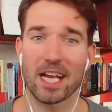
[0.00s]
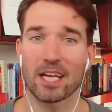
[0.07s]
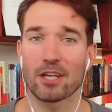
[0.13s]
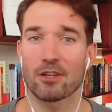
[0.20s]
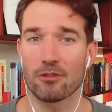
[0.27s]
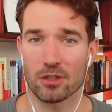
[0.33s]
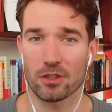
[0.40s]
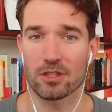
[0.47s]
and
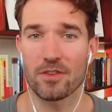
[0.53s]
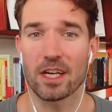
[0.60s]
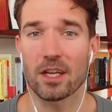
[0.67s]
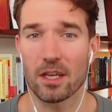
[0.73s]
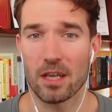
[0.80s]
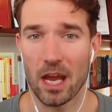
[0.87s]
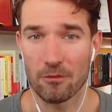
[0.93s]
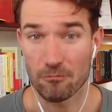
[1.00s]
CrossFit
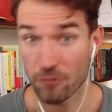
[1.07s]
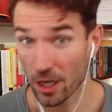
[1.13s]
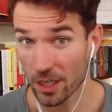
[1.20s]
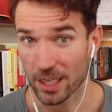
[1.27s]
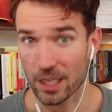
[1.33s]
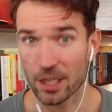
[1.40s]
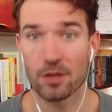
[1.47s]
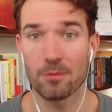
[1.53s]
and
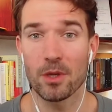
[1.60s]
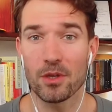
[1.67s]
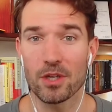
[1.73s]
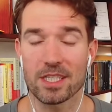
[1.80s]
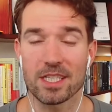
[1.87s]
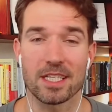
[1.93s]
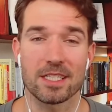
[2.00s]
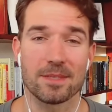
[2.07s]
running
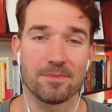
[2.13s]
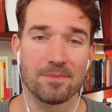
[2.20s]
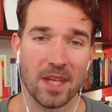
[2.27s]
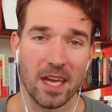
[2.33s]
communities.